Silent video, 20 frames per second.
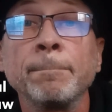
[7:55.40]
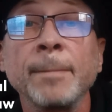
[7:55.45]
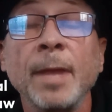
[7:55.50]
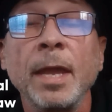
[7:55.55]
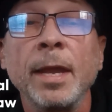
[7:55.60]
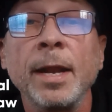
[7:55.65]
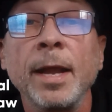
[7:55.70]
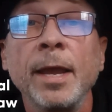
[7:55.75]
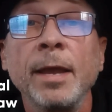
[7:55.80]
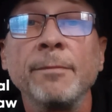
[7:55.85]

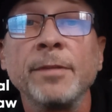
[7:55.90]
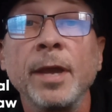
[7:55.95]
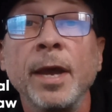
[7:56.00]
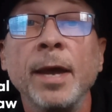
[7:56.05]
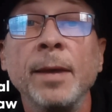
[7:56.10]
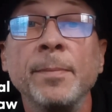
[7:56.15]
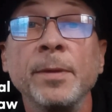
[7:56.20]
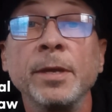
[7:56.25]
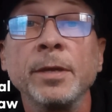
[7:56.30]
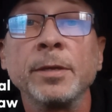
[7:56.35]
And I have the
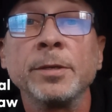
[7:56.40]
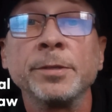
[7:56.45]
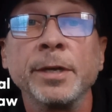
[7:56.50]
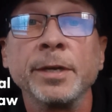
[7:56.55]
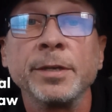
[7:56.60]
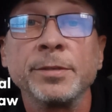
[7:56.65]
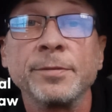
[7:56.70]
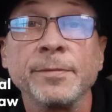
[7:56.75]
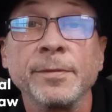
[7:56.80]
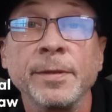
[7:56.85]
IP
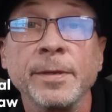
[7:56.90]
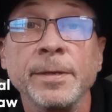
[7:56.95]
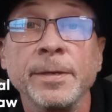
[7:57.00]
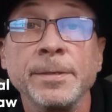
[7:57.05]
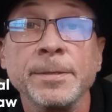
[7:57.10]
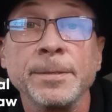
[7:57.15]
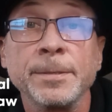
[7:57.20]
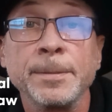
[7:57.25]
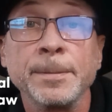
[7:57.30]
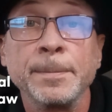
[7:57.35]
address for
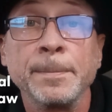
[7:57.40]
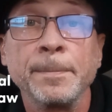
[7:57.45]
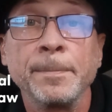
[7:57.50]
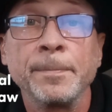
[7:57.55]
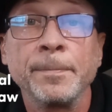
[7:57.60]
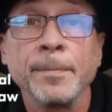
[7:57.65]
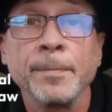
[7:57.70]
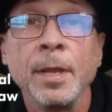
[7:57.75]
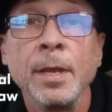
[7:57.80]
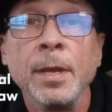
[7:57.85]
this.
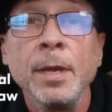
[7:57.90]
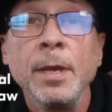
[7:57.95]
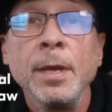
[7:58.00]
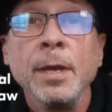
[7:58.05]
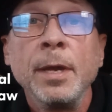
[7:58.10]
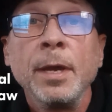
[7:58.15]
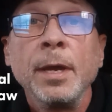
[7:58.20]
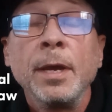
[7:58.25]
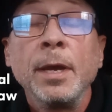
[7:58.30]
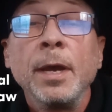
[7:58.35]

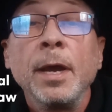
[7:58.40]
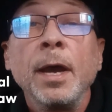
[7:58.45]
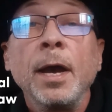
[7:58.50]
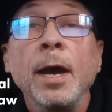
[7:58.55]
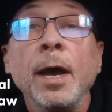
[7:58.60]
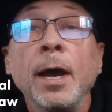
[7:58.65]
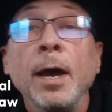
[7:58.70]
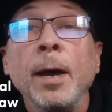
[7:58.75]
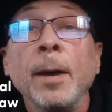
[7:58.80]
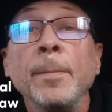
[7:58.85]

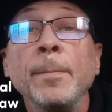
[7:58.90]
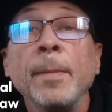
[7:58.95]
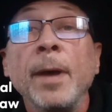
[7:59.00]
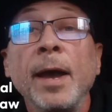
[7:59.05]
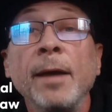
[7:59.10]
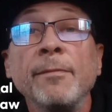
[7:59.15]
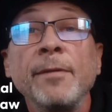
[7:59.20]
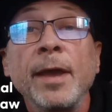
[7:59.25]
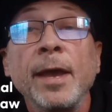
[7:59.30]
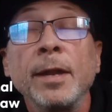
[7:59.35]

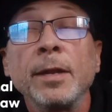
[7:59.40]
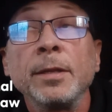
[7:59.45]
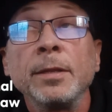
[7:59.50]
I've had a